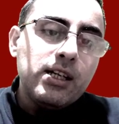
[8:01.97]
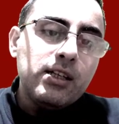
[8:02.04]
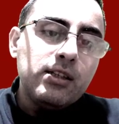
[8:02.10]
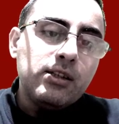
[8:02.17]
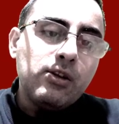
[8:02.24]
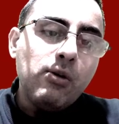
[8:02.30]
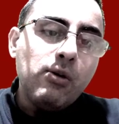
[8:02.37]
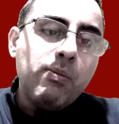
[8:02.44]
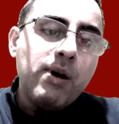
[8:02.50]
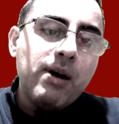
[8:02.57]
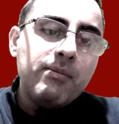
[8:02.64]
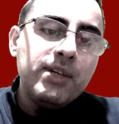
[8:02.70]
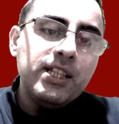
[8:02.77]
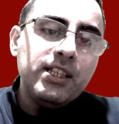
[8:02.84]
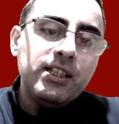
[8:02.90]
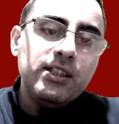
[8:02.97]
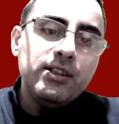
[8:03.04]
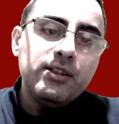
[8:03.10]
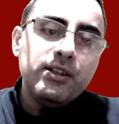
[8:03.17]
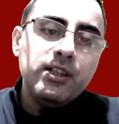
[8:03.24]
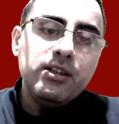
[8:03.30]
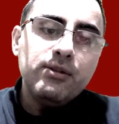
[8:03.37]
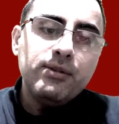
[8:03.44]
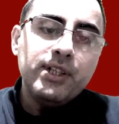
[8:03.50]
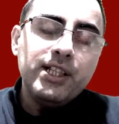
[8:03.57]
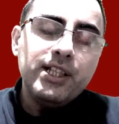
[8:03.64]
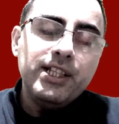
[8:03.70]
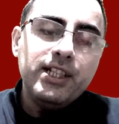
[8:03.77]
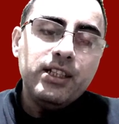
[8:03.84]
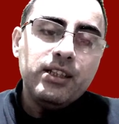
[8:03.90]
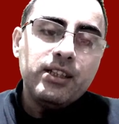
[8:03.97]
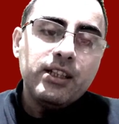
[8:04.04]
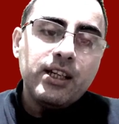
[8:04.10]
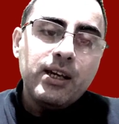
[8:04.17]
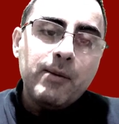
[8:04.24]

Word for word: dopamine is released.